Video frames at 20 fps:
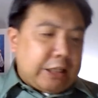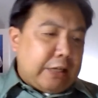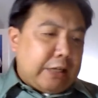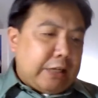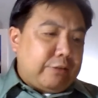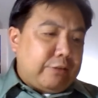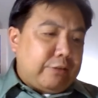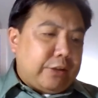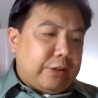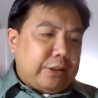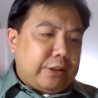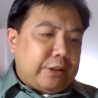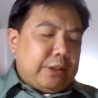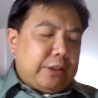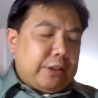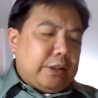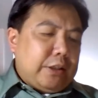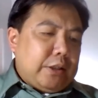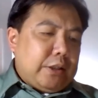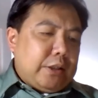11,
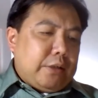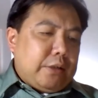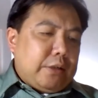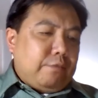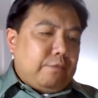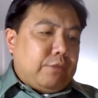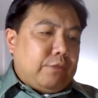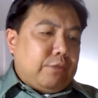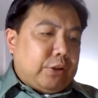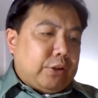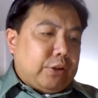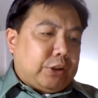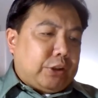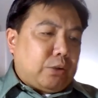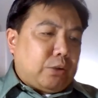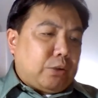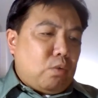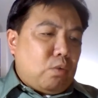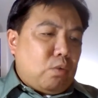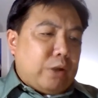
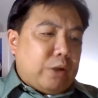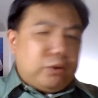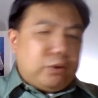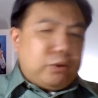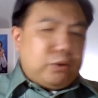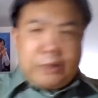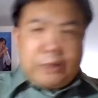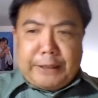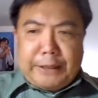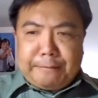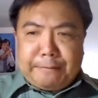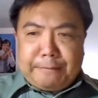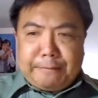verse 1 to 9.